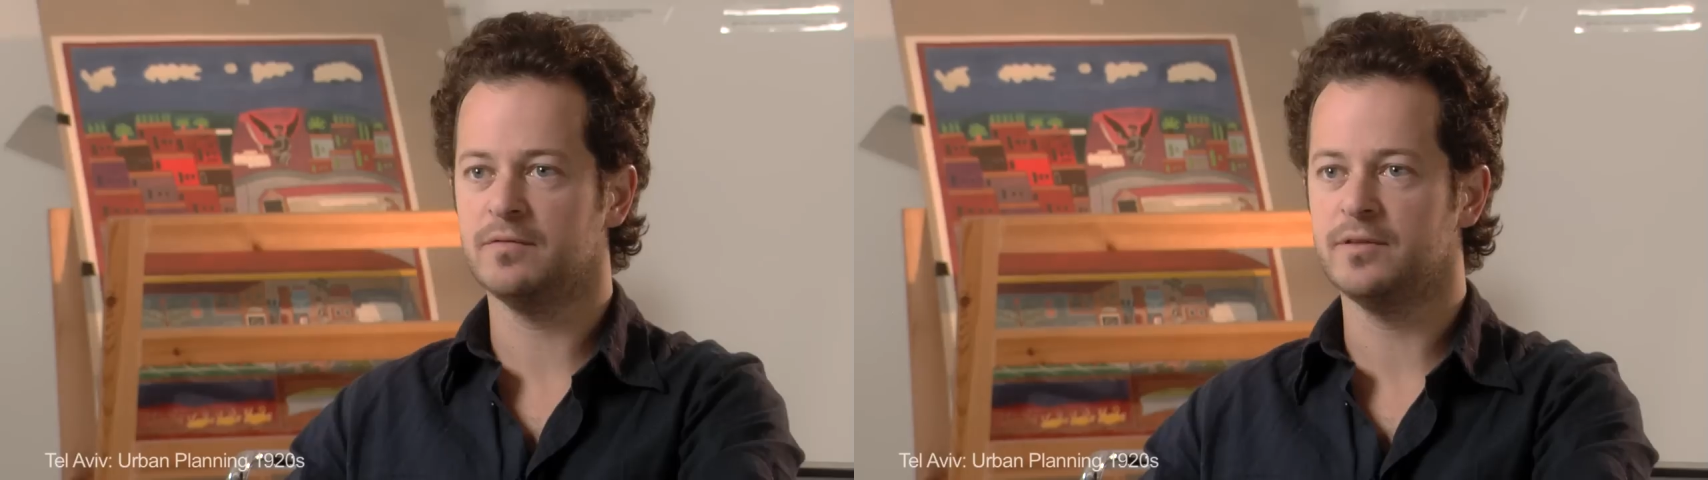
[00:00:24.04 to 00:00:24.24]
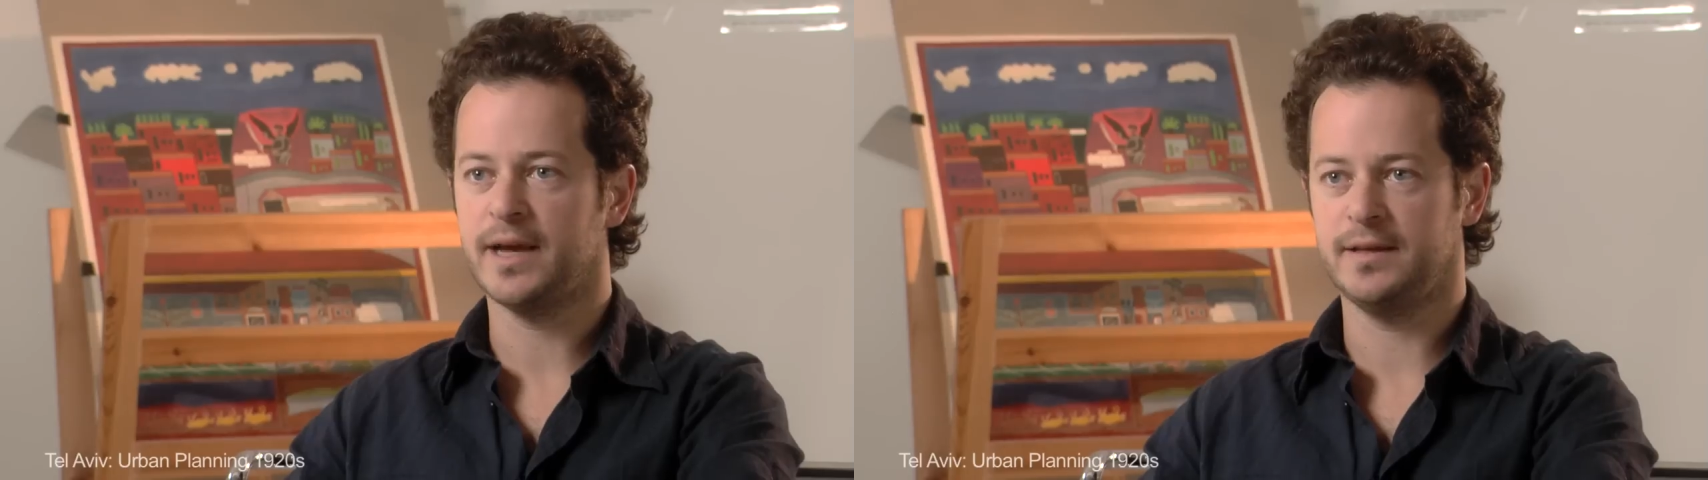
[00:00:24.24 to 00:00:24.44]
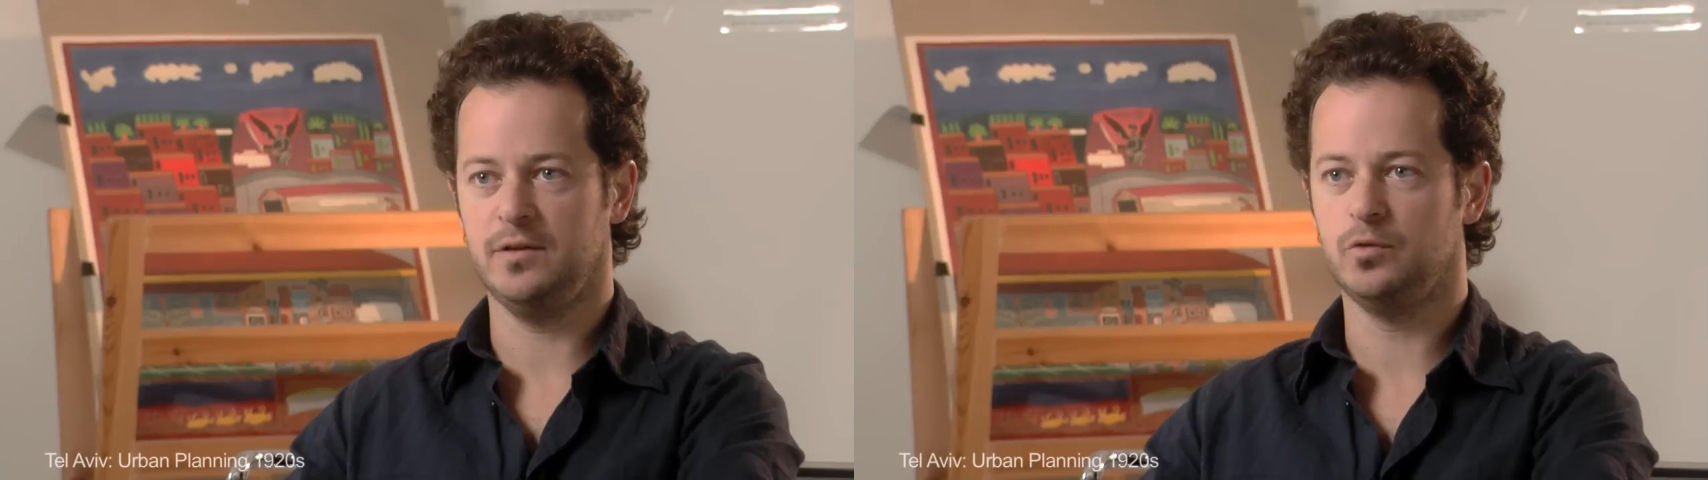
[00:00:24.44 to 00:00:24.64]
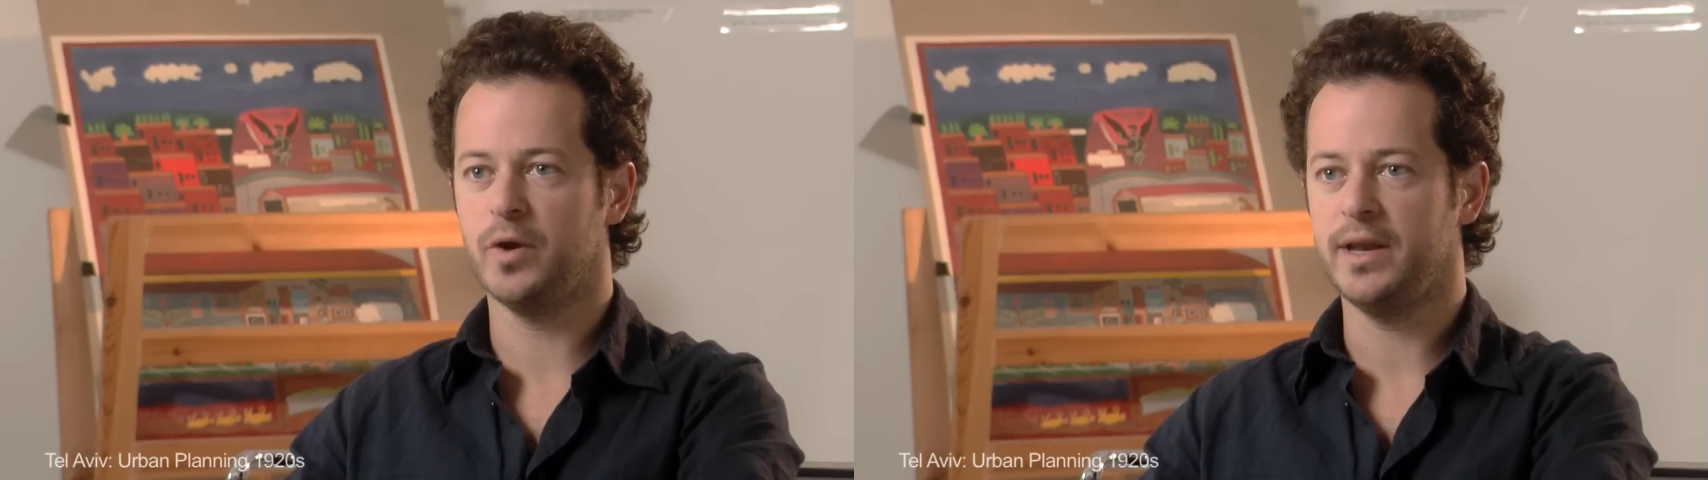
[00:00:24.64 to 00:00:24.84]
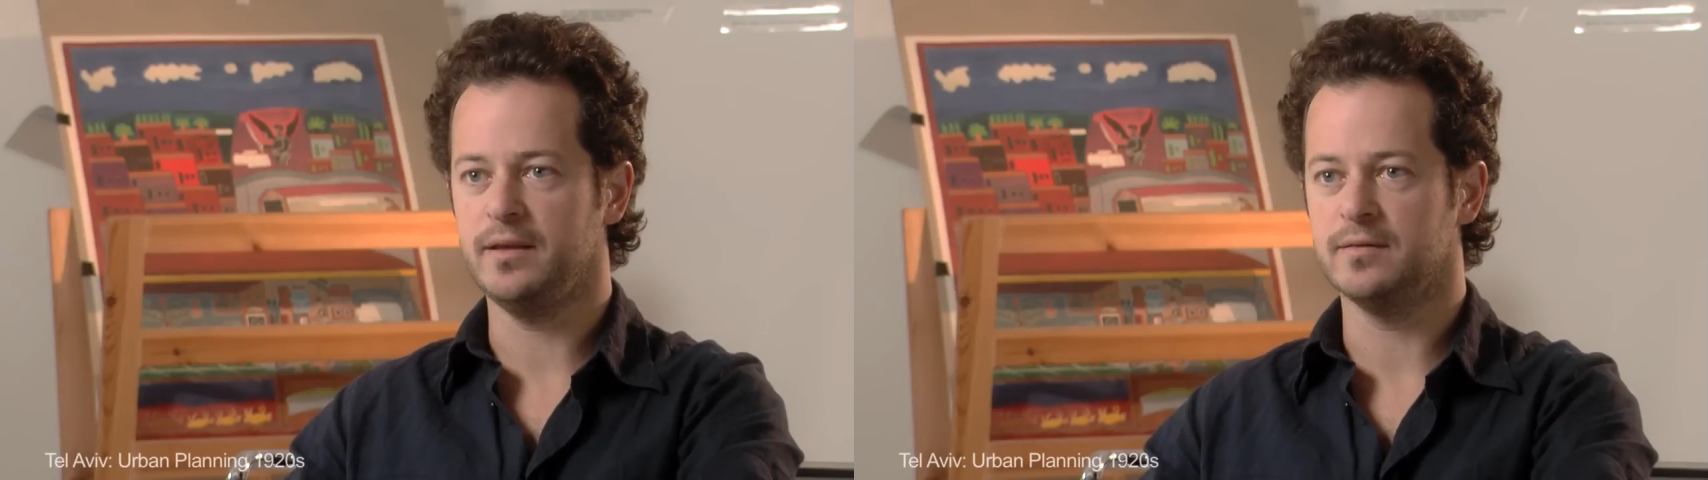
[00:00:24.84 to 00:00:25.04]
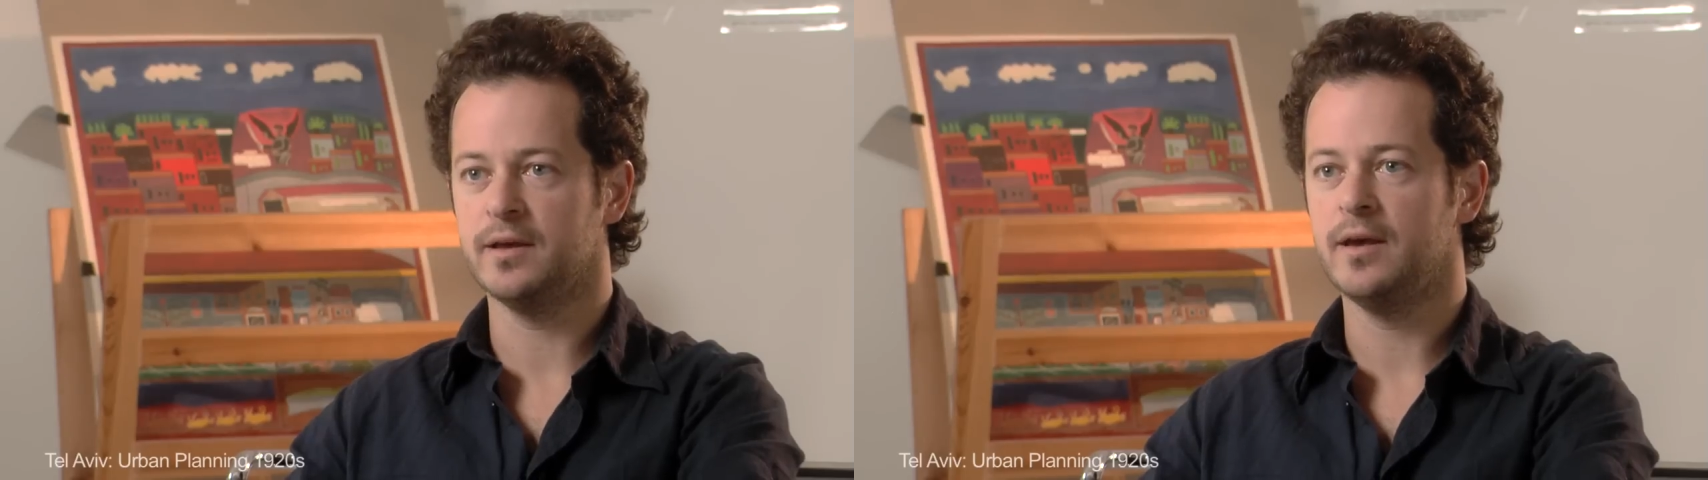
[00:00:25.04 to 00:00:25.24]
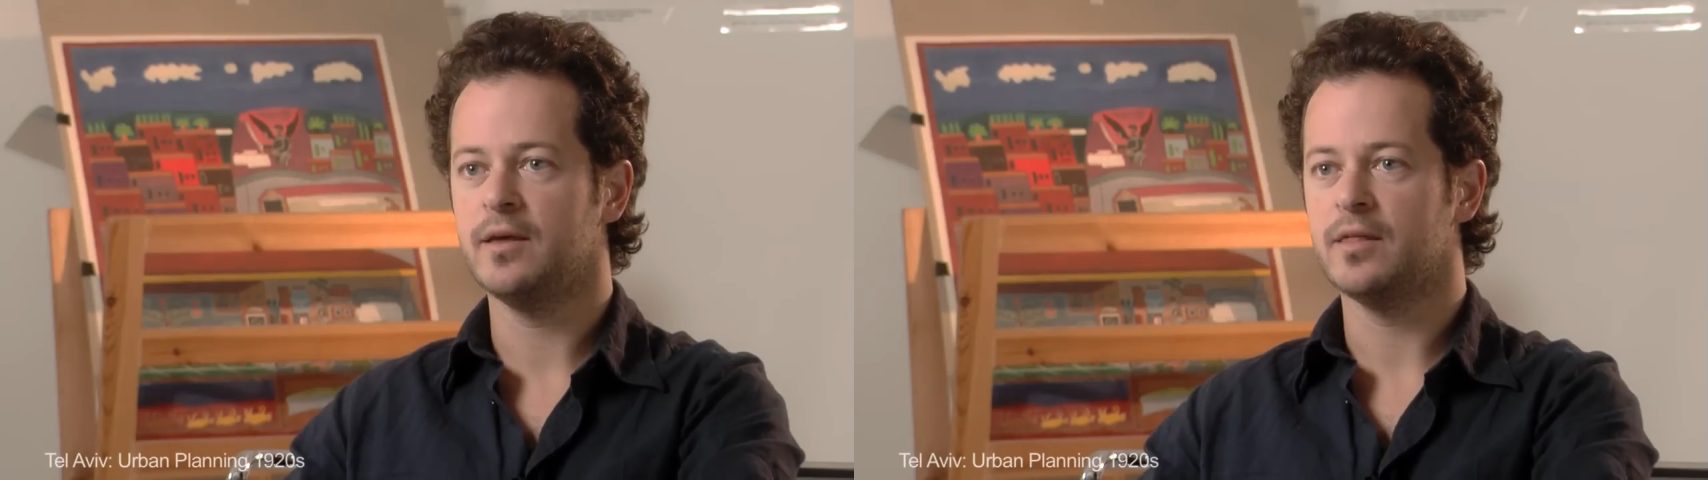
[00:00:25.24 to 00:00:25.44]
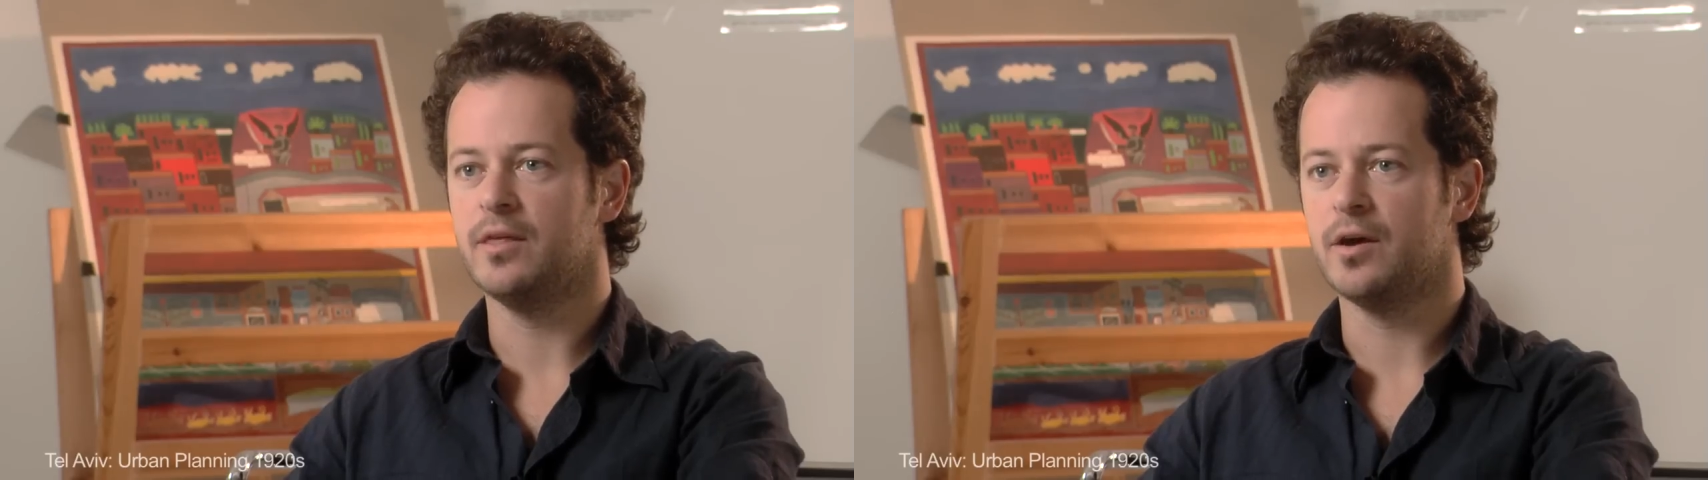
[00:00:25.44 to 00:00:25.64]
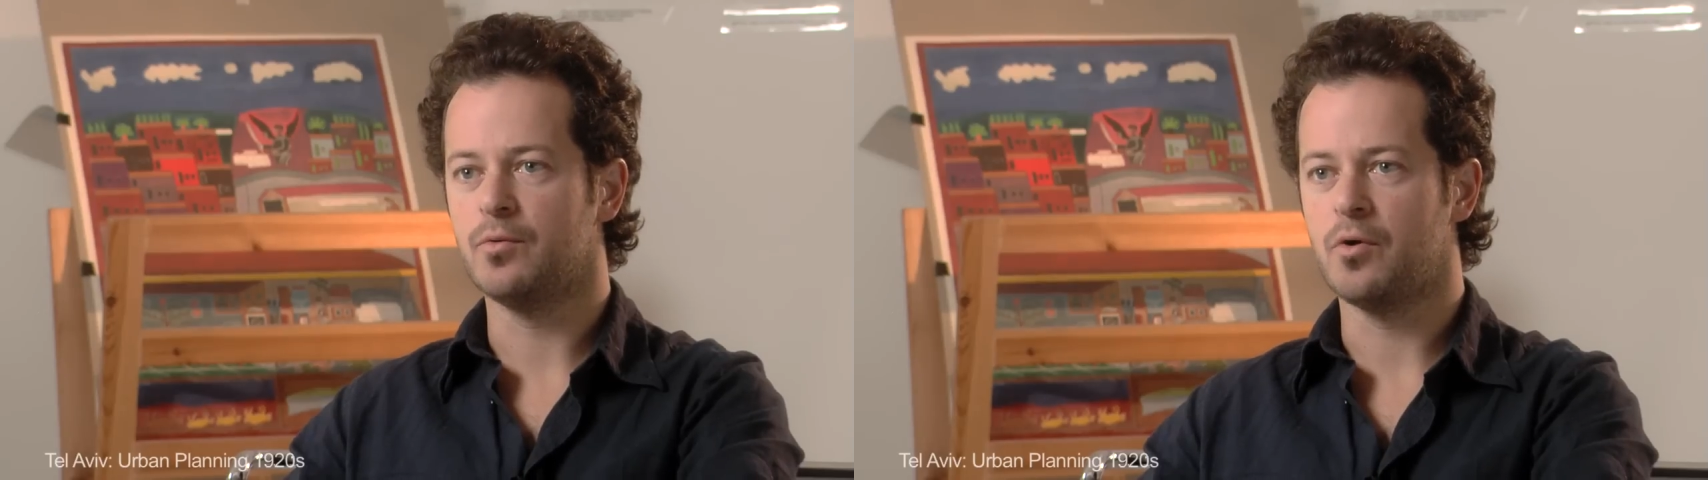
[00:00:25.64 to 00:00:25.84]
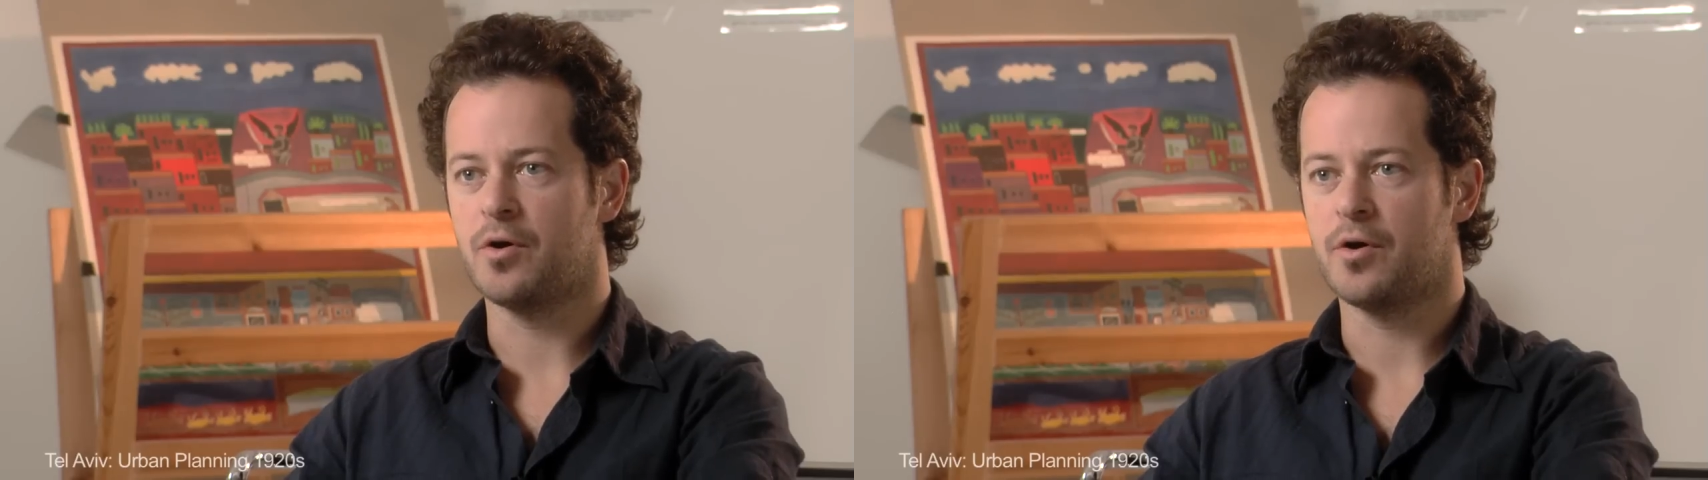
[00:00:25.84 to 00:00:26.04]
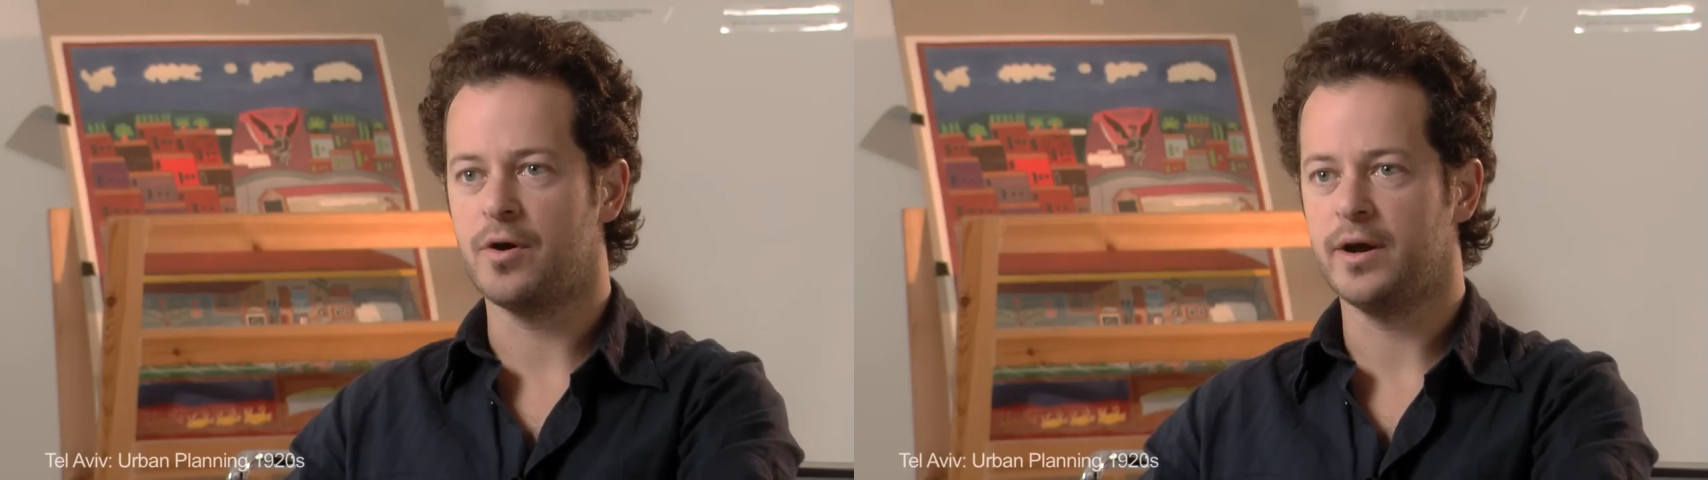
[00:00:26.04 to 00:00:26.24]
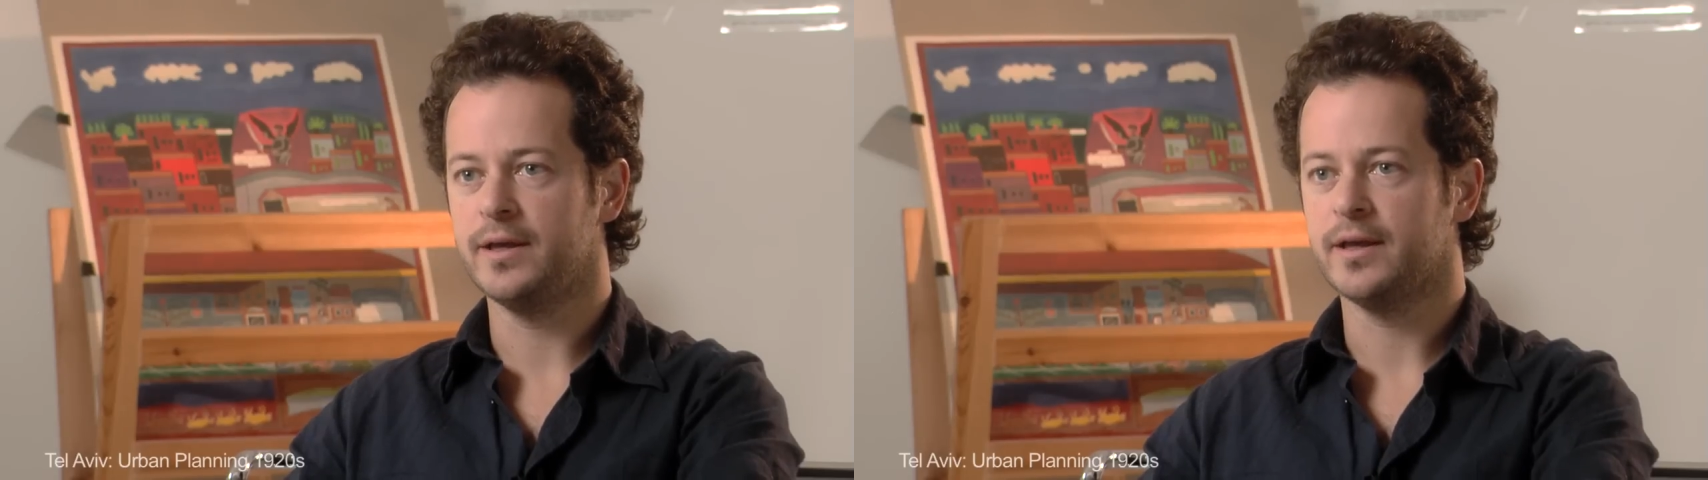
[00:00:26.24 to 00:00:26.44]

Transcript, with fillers: of the 1920s, there were